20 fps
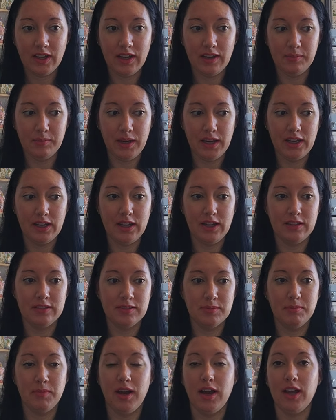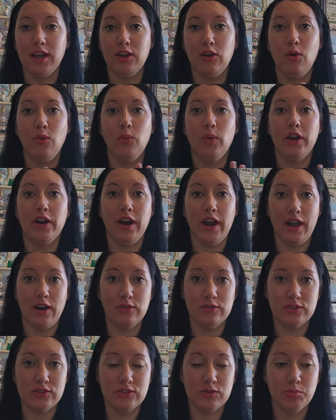and made it my
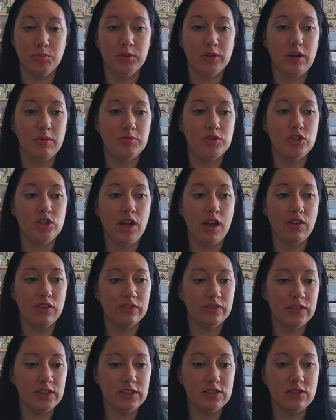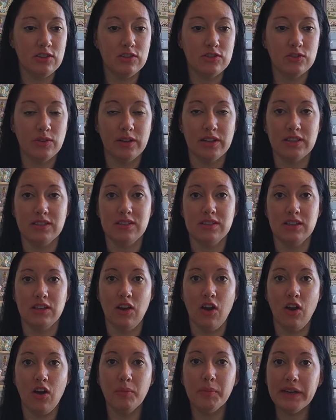warehouse. Put up shelving so I can
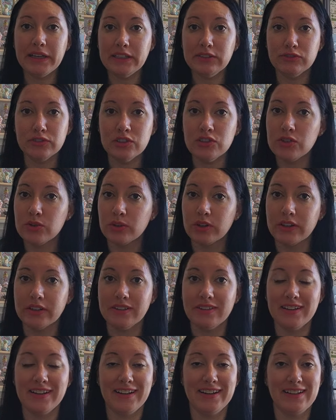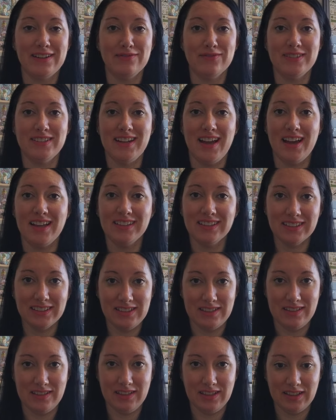see all my inventory that I have not
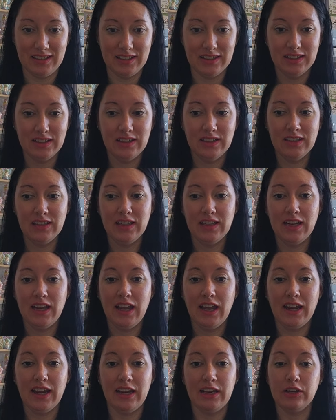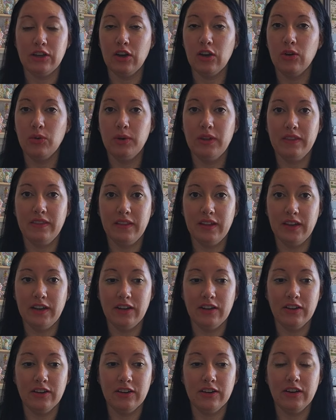listed and I go in
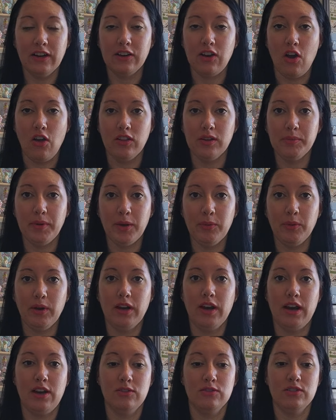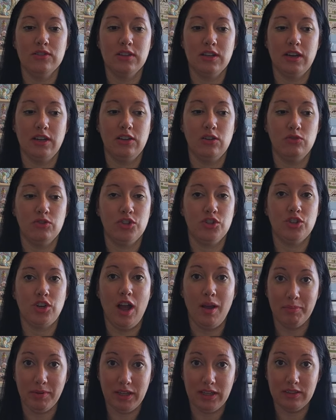there, call up my warehouse, and I go
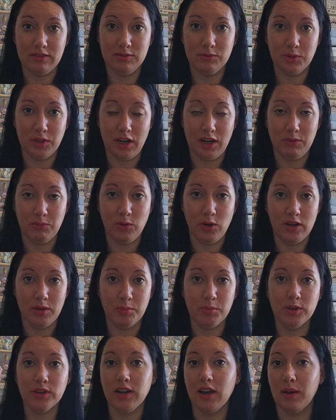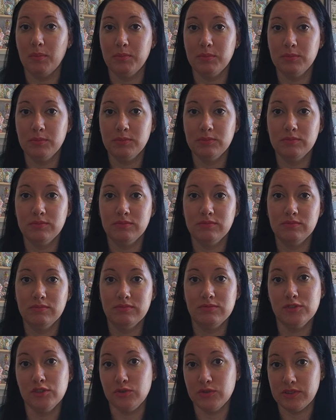shopping when I want to put up
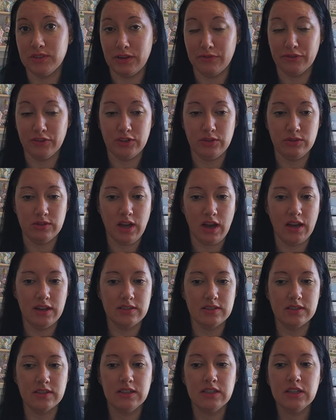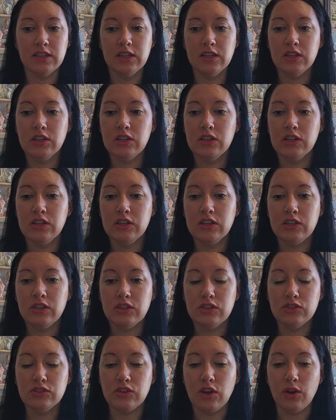new stuff for you guys.
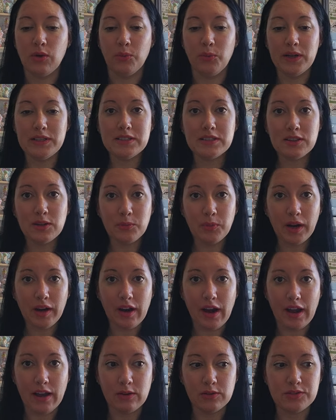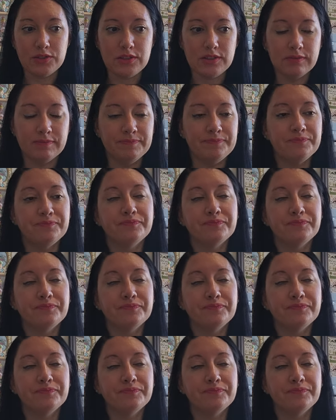So went to the warehouse